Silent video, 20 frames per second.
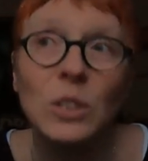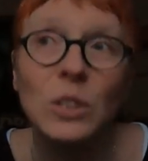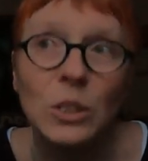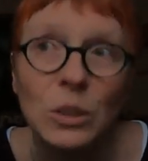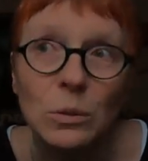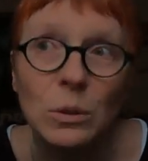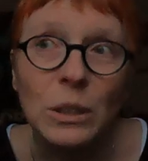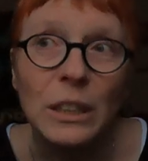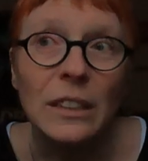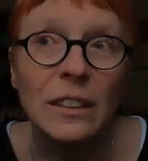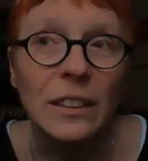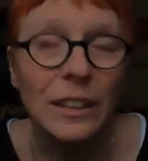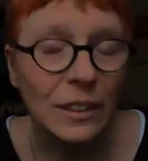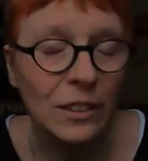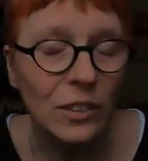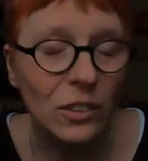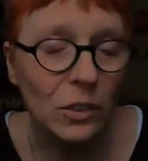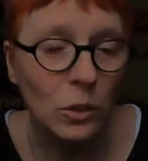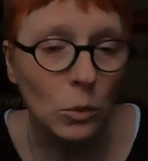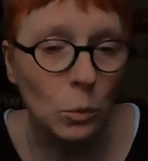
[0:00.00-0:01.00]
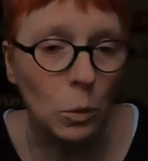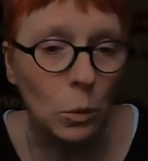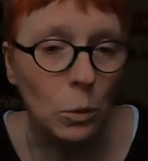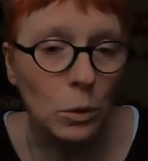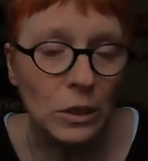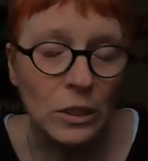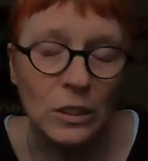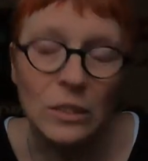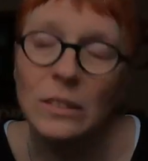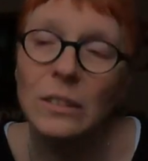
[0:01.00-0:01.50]
to eat
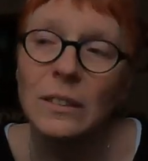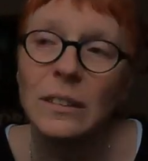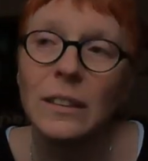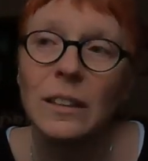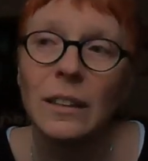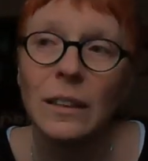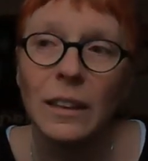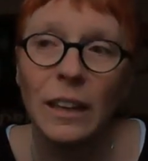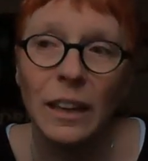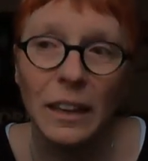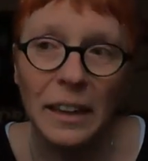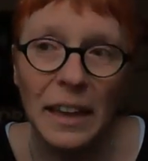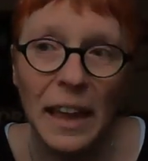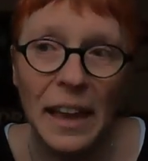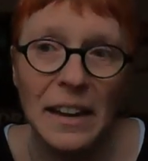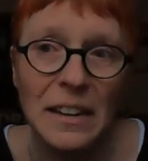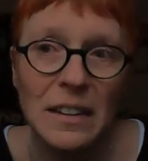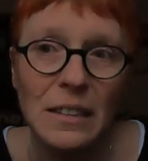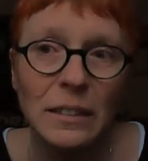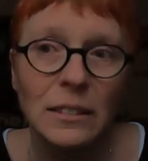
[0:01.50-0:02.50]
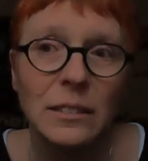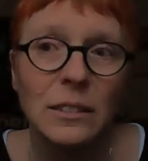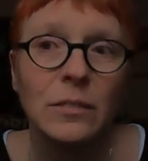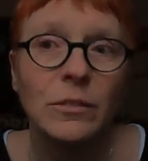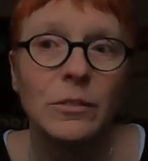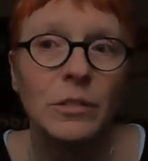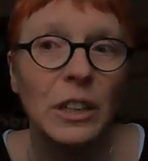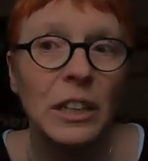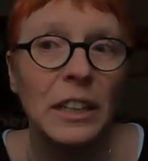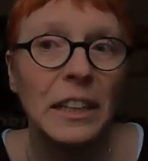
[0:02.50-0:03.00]
indoors again,
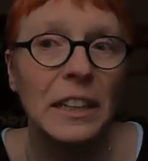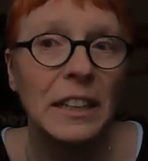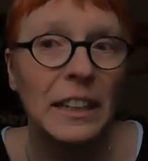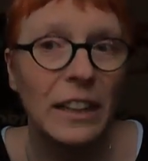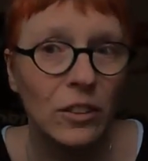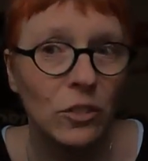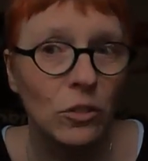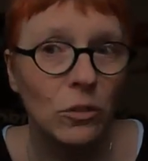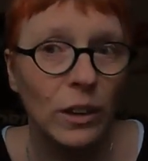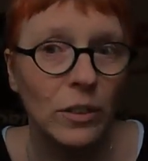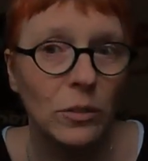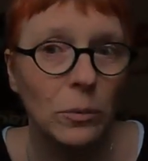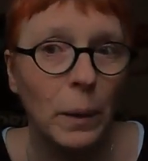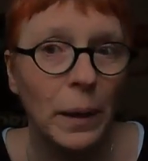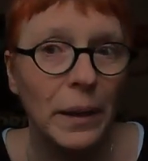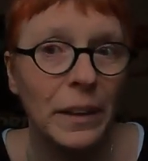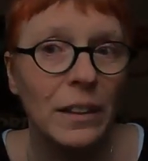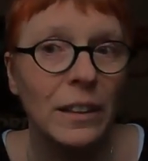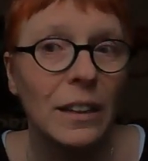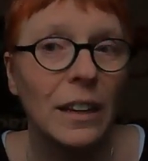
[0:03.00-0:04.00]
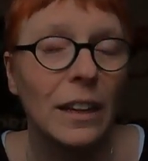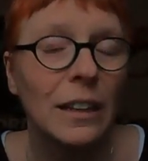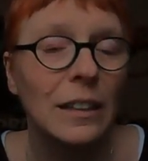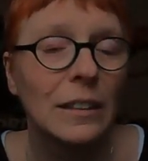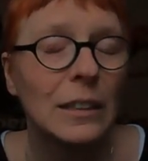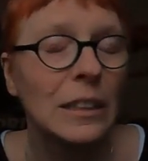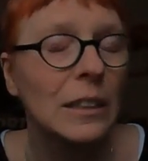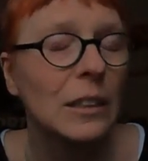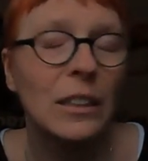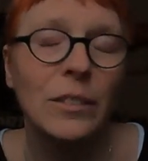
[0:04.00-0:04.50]
feeling less stressed by it
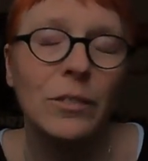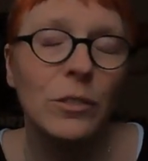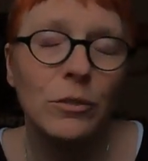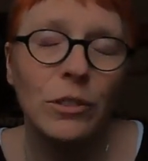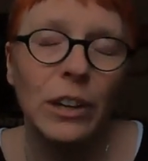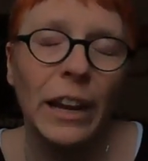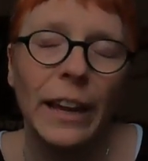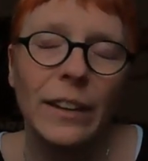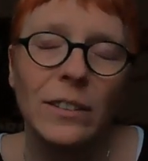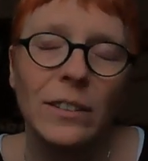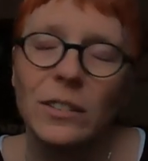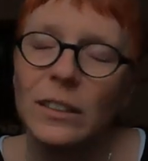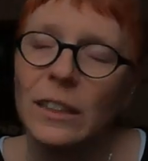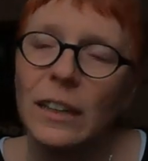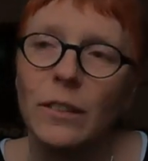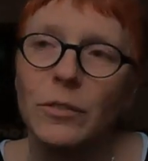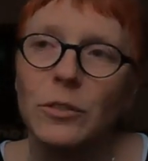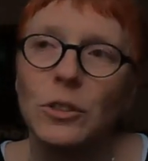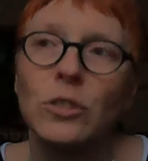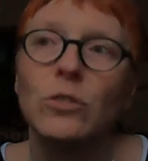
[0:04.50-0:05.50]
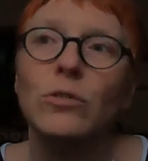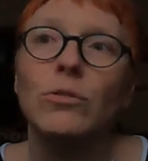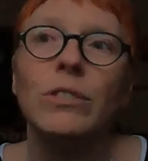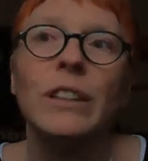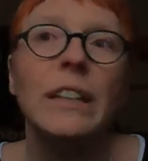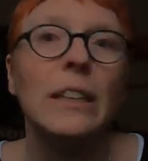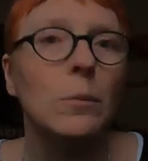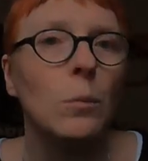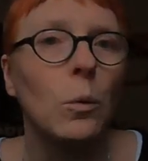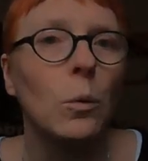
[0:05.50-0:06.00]
and even relaxed enough to
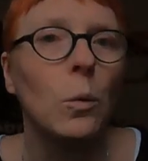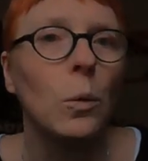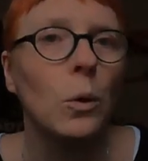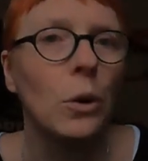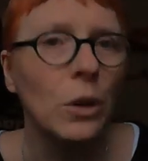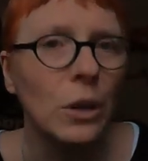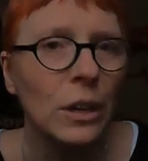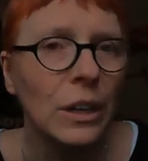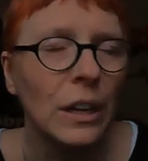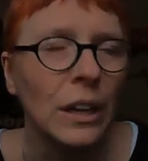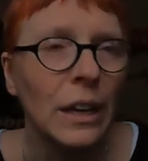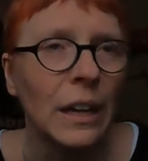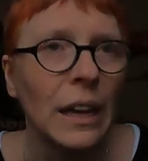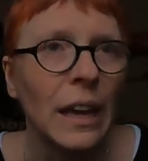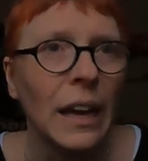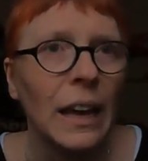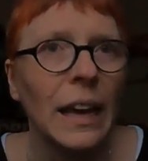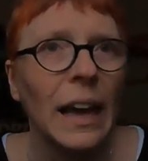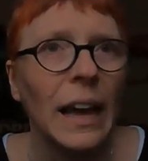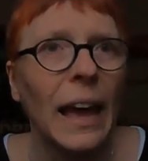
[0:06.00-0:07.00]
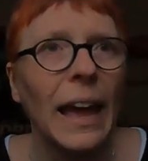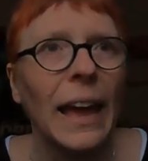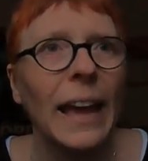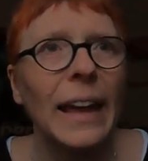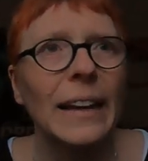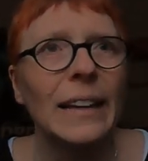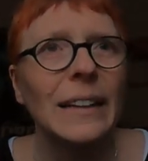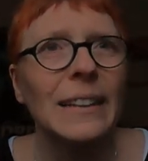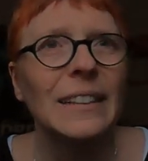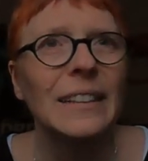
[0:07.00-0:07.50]
read more.
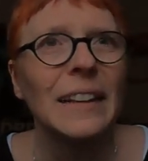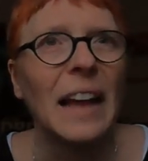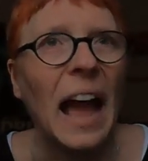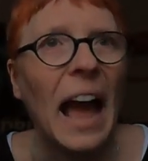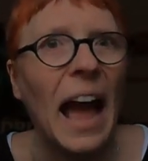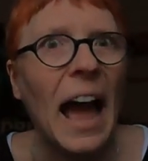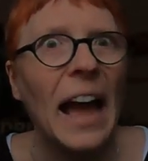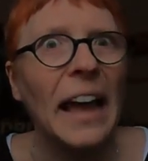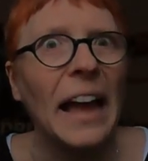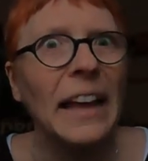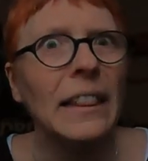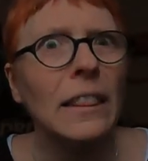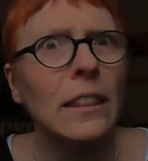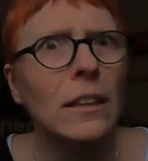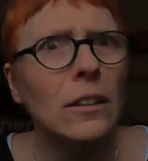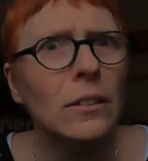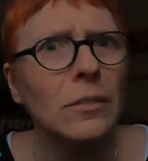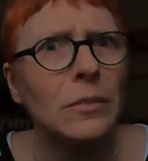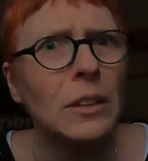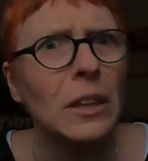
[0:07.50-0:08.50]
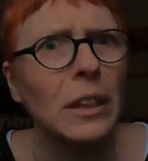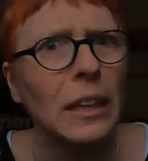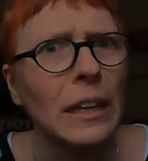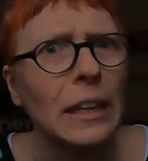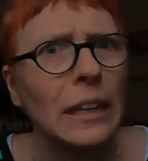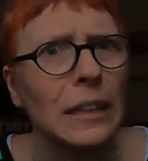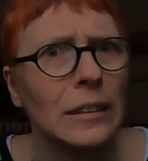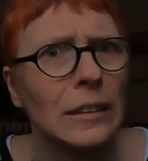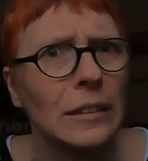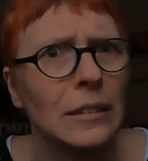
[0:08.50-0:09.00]
And I loved
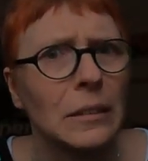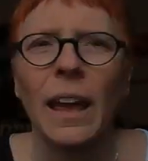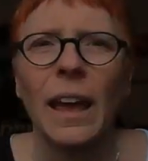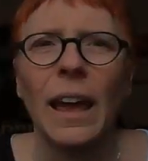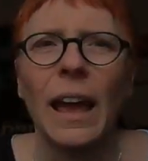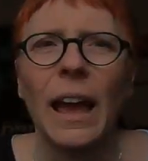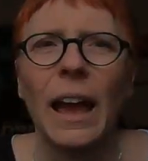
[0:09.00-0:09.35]
this.